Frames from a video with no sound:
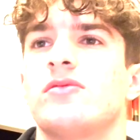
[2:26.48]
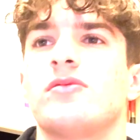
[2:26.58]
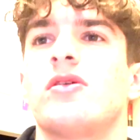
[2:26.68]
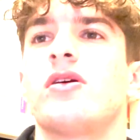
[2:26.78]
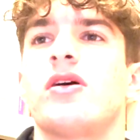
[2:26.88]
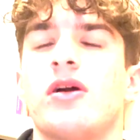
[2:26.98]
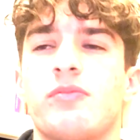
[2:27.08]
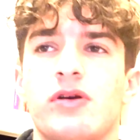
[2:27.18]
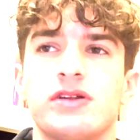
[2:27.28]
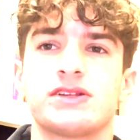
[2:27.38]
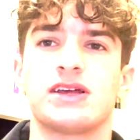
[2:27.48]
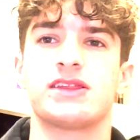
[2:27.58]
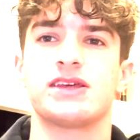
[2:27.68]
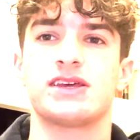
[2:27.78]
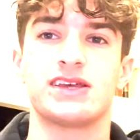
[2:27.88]
our product, I
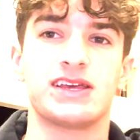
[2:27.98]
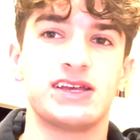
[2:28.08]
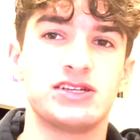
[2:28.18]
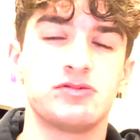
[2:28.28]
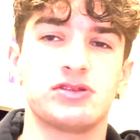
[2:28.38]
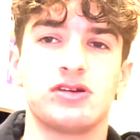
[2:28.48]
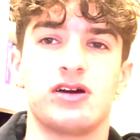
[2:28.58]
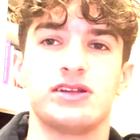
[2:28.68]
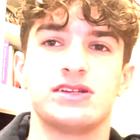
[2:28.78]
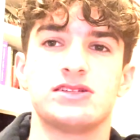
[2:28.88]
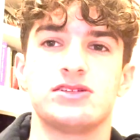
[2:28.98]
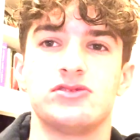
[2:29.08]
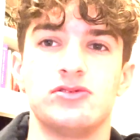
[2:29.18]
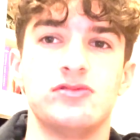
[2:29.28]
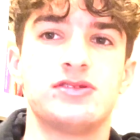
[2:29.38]
think, engaged with the audience
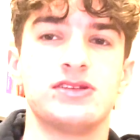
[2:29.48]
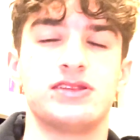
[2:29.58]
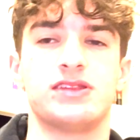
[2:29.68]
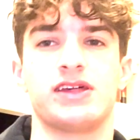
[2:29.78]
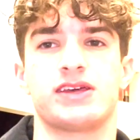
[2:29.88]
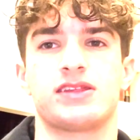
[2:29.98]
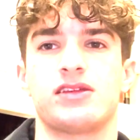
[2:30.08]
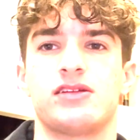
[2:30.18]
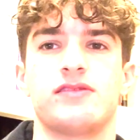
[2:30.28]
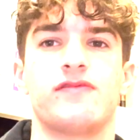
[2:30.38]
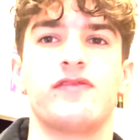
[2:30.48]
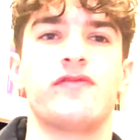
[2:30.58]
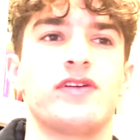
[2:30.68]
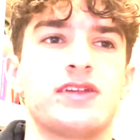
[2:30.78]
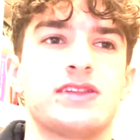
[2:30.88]
due to like
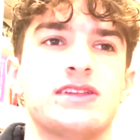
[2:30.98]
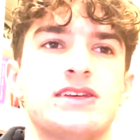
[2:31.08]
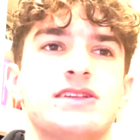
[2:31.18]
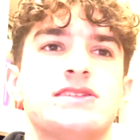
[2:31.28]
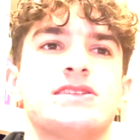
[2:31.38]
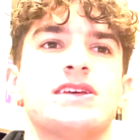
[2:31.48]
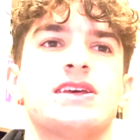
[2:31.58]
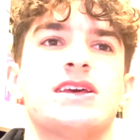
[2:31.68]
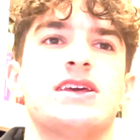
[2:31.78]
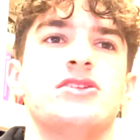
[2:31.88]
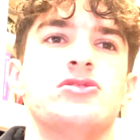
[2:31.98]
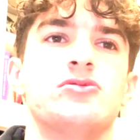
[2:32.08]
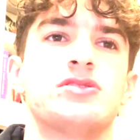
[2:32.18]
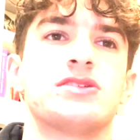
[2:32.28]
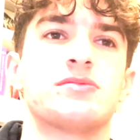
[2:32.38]
fulfilling the needs and
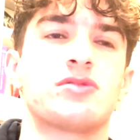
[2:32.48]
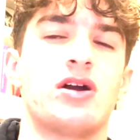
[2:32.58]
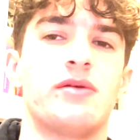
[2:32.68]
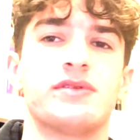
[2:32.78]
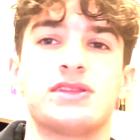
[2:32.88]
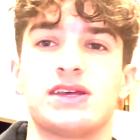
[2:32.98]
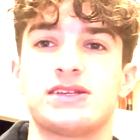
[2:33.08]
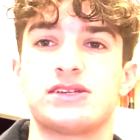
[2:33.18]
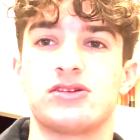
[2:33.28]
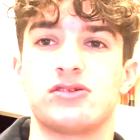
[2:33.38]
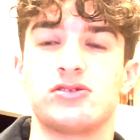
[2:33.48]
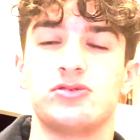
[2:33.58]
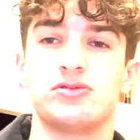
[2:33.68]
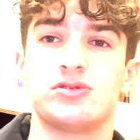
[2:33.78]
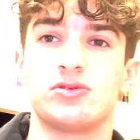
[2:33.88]
using some common things that are
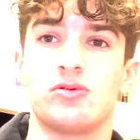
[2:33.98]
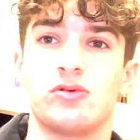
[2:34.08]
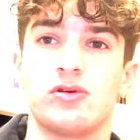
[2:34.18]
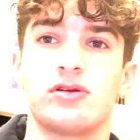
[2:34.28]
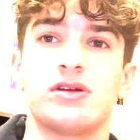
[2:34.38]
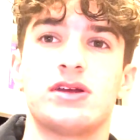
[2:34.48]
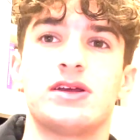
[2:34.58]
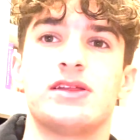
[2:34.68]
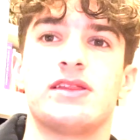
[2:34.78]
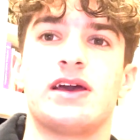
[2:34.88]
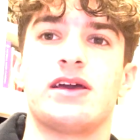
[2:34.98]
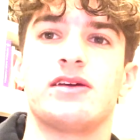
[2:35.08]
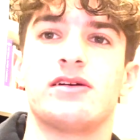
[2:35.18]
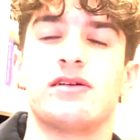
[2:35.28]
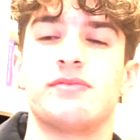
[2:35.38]
used in horror
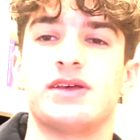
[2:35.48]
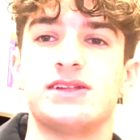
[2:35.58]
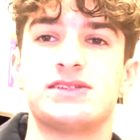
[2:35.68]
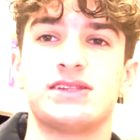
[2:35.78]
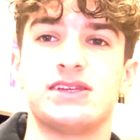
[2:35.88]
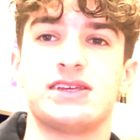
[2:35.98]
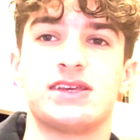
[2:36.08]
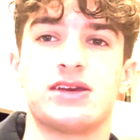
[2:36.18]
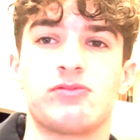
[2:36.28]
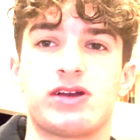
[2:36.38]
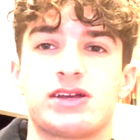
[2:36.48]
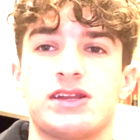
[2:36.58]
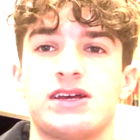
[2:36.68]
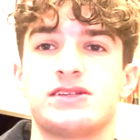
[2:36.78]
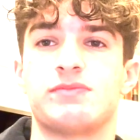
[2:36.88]
that instantly can get
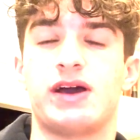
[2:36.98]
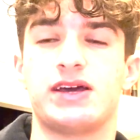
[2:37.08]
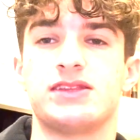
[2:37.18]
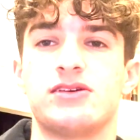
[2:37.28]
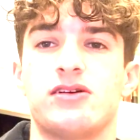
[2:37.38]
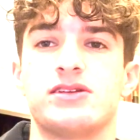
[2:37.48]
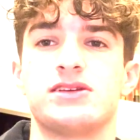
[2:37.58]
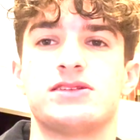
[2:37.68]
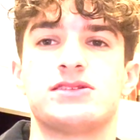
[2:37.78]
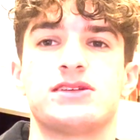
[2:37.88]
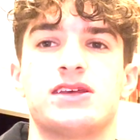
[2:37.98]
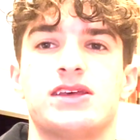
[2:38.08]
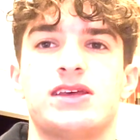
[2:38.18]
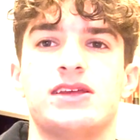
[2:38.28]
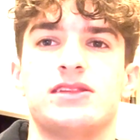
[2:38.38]
recognized by the audience,
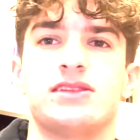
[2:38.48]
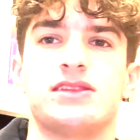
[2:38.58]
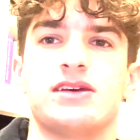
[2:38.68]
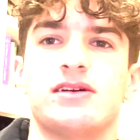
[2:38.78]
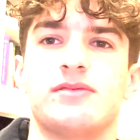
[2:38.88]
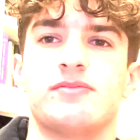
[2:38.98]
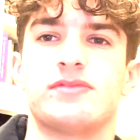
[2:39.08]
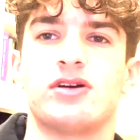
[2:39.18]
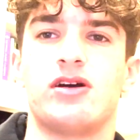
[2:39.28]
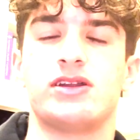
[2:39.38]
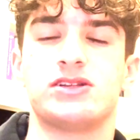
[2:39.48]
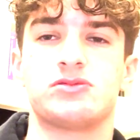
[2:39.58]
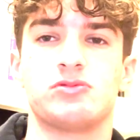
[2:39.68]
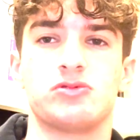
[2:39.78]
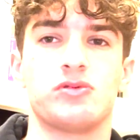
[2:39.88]
and the
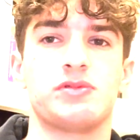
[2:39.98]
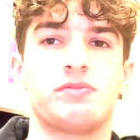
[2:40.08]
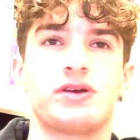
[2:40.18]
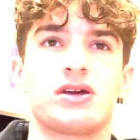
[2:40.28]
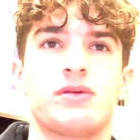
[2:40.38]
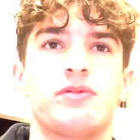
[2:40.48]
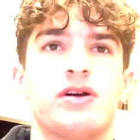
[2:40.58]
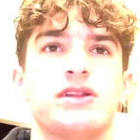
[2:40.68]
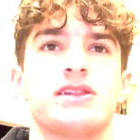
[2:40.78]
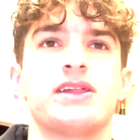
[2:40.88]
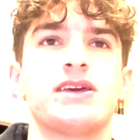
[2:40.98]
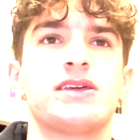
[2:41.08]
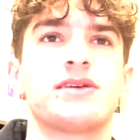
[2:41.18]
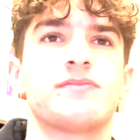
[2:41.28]
audience will normally pick up on and like.